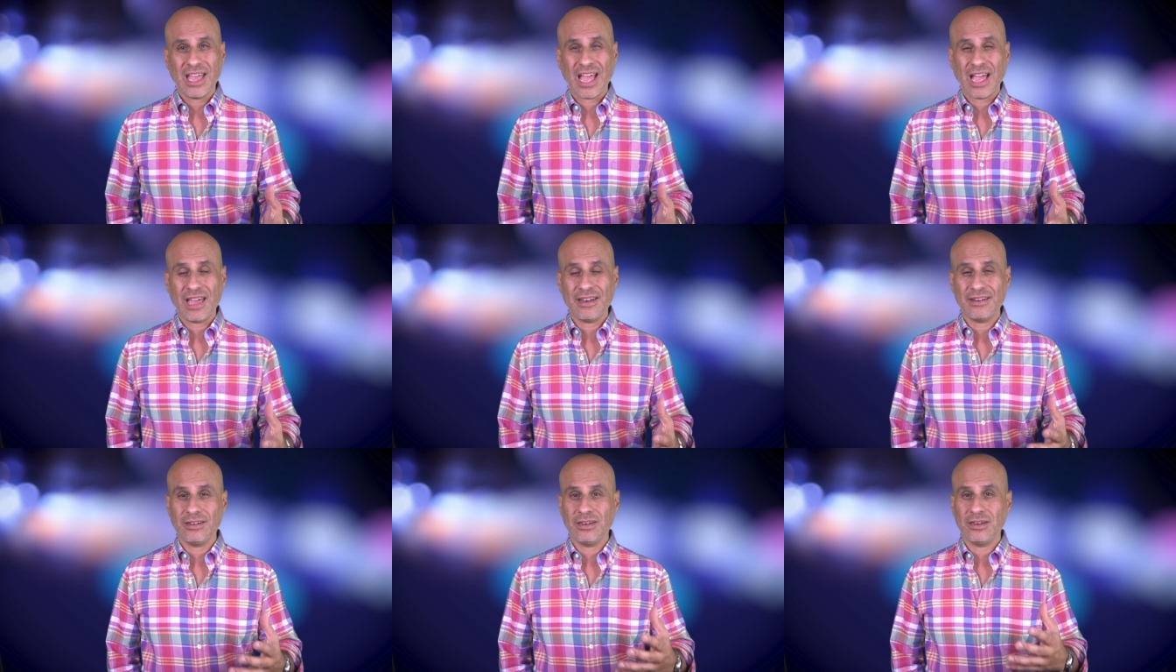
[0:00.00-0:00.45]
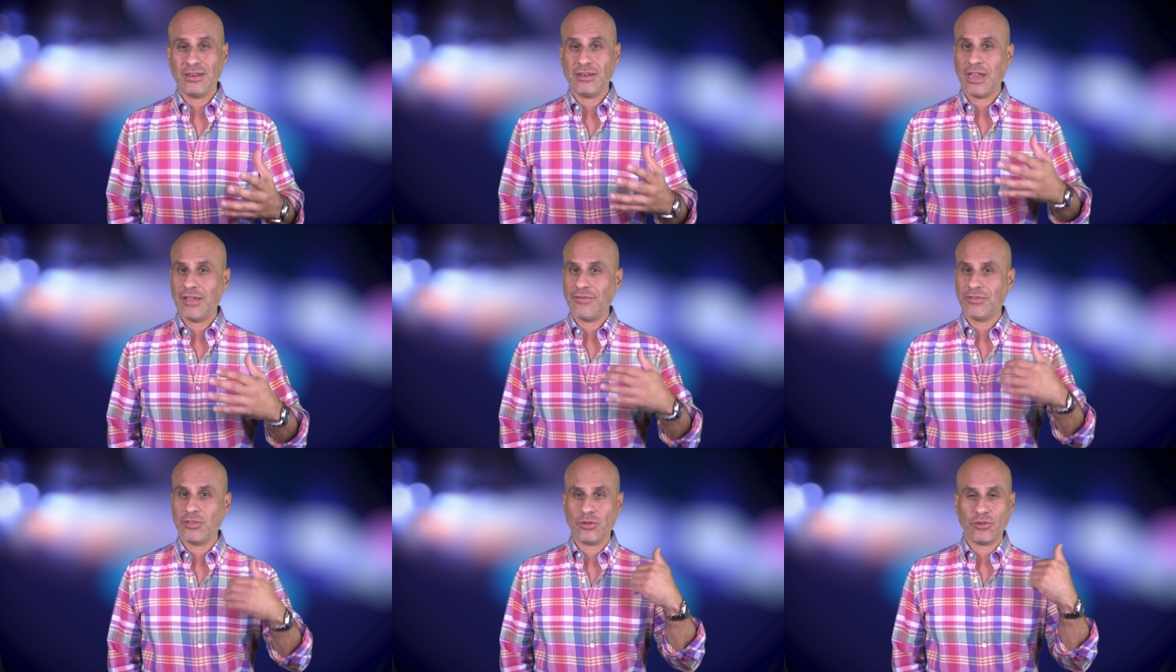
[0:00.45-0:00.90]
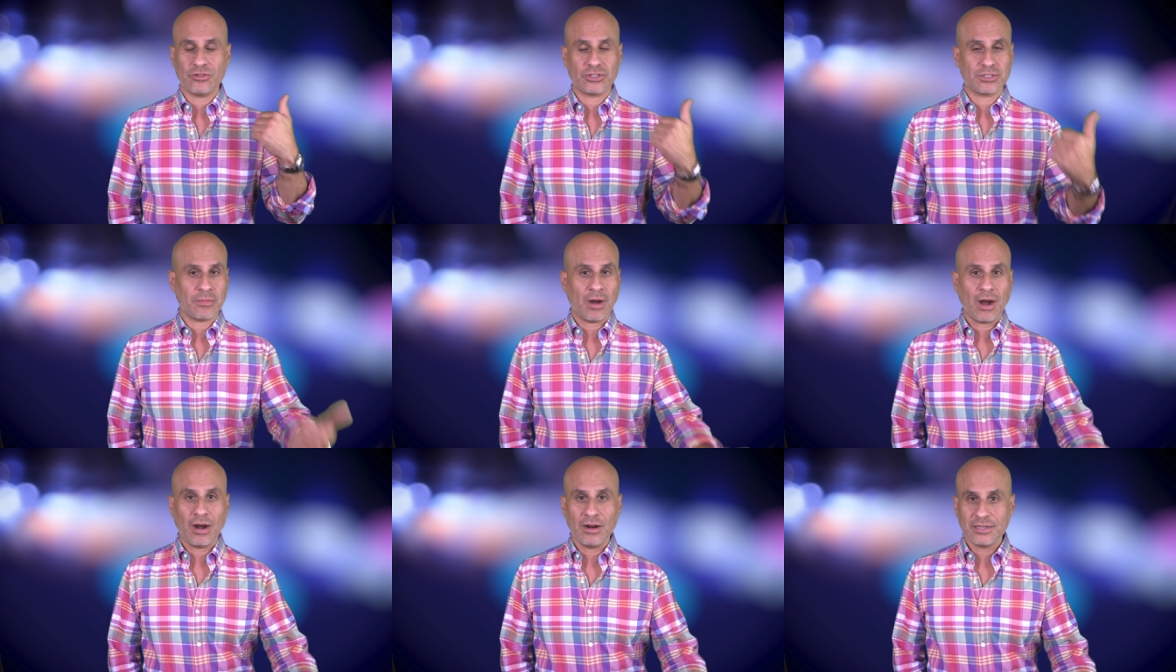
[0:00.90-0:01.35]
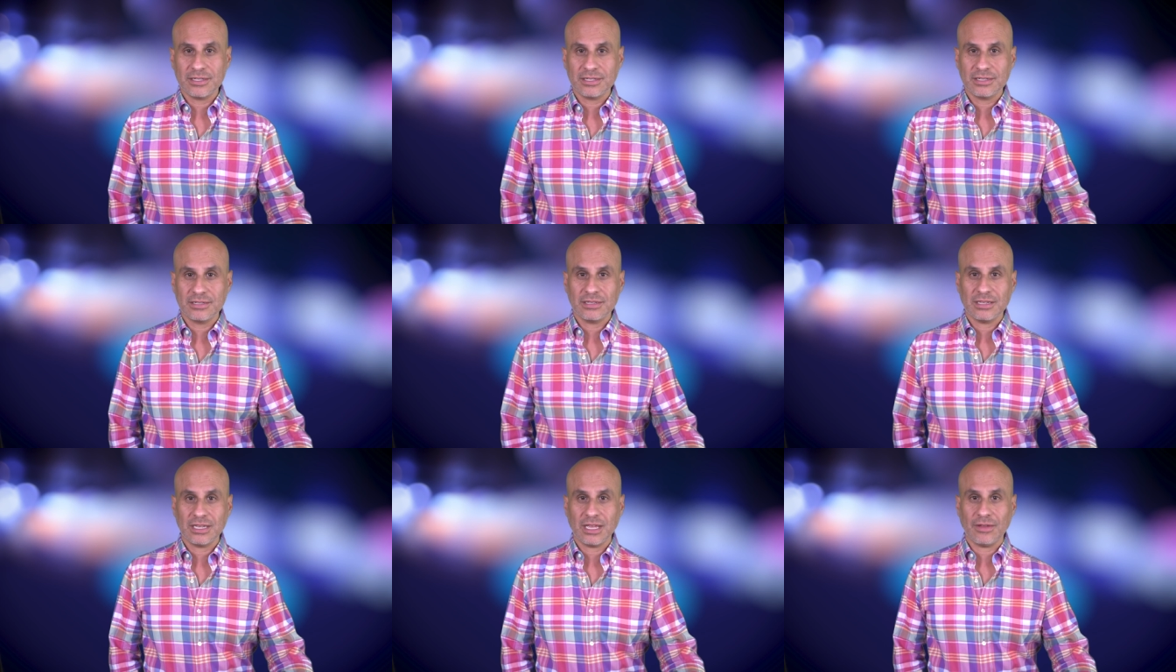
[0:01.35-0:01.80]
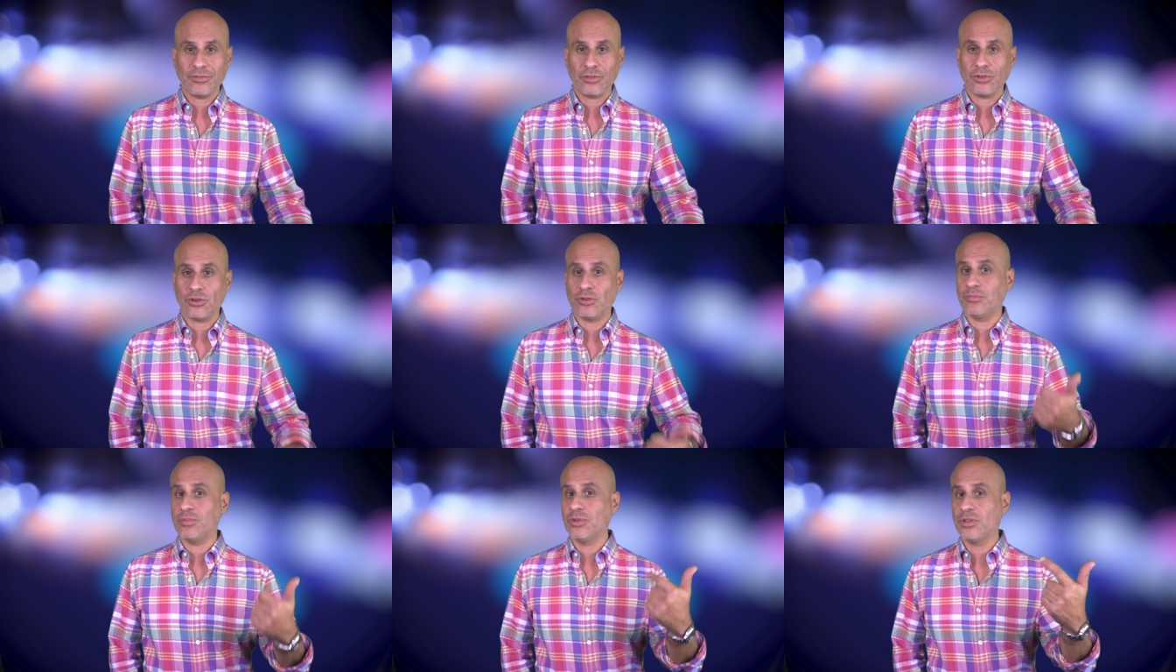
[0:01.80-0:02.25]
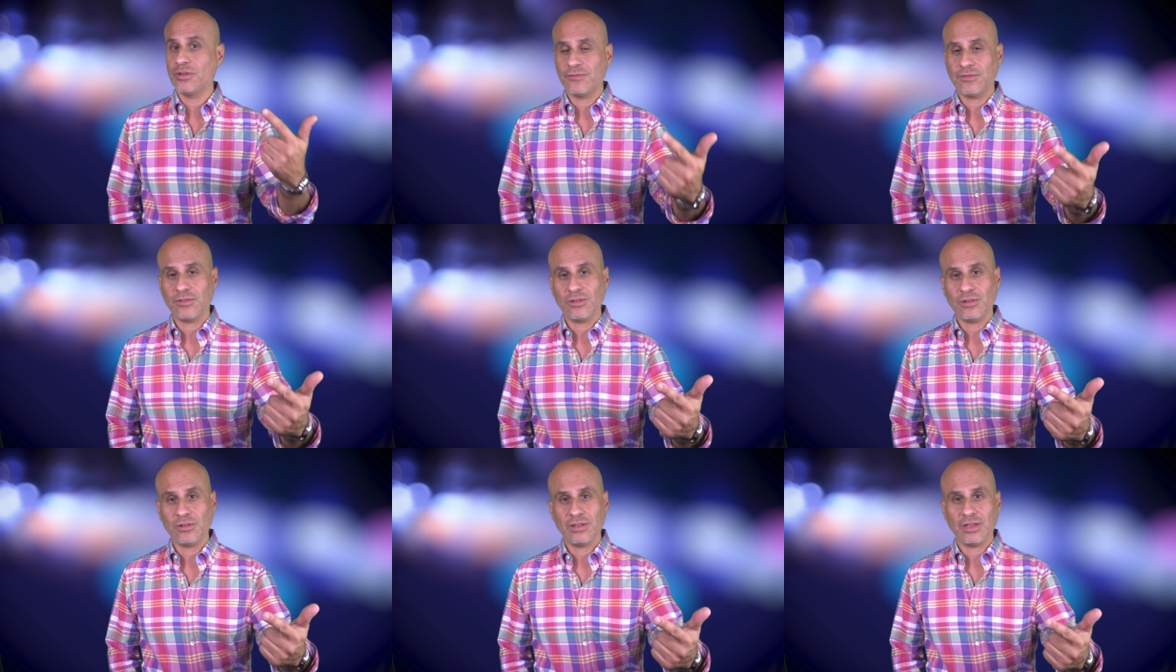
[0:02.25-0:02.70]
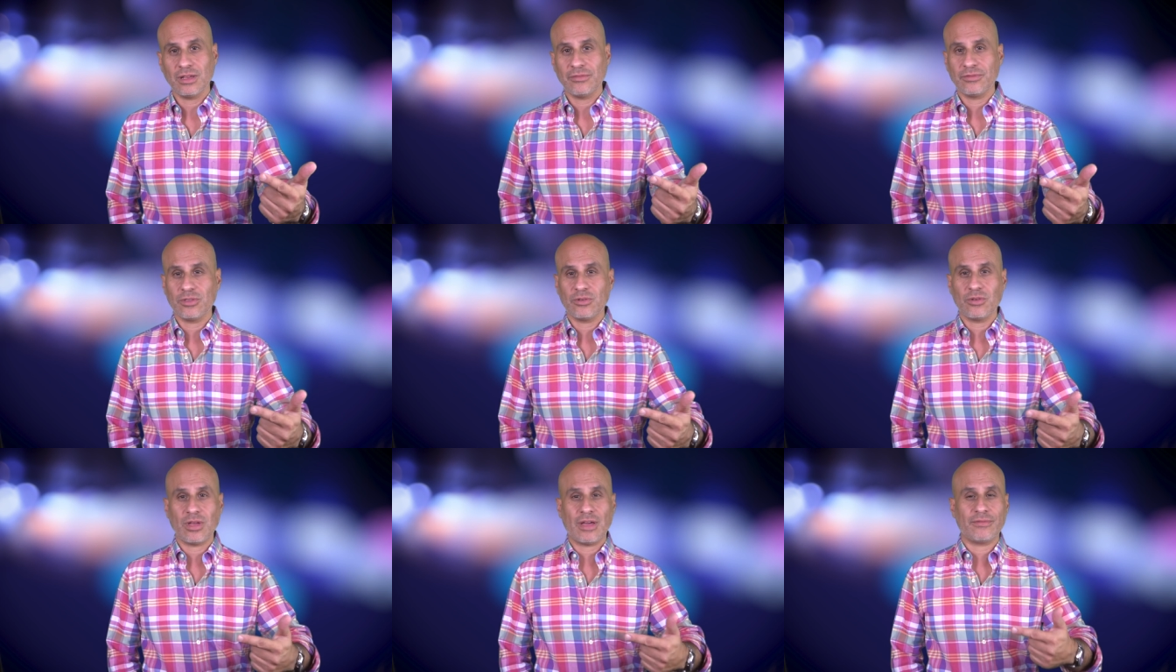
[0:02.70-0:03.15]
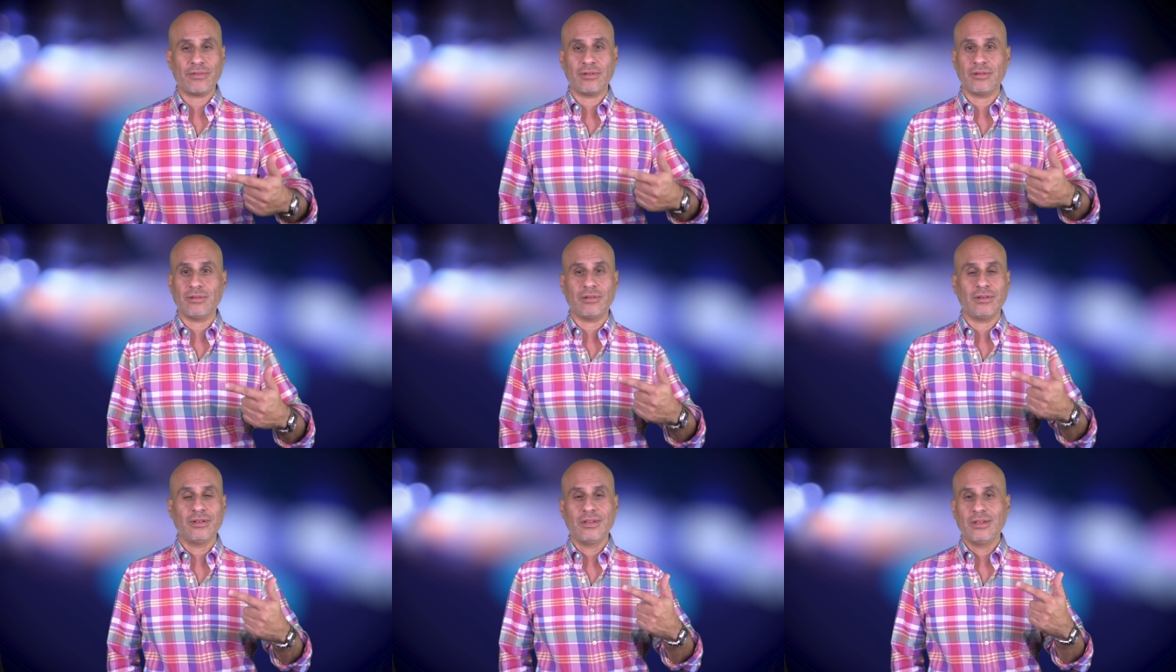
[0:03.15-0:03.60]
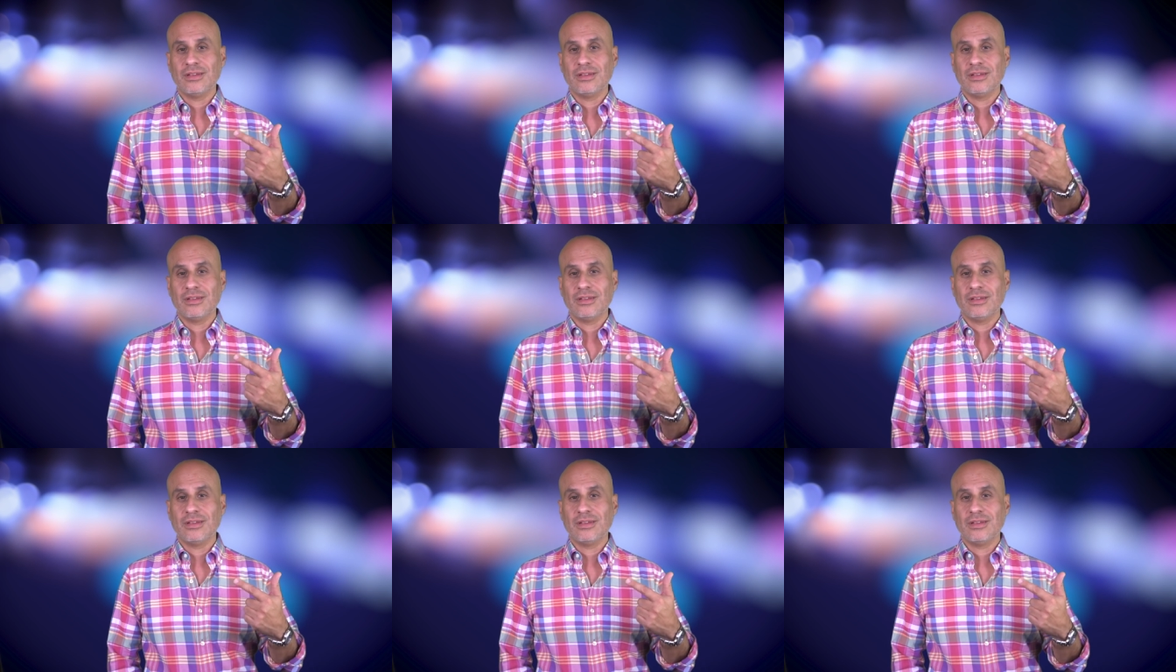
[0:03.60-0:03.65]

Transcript: and even though you're smart even though you're beautiful even though you have a,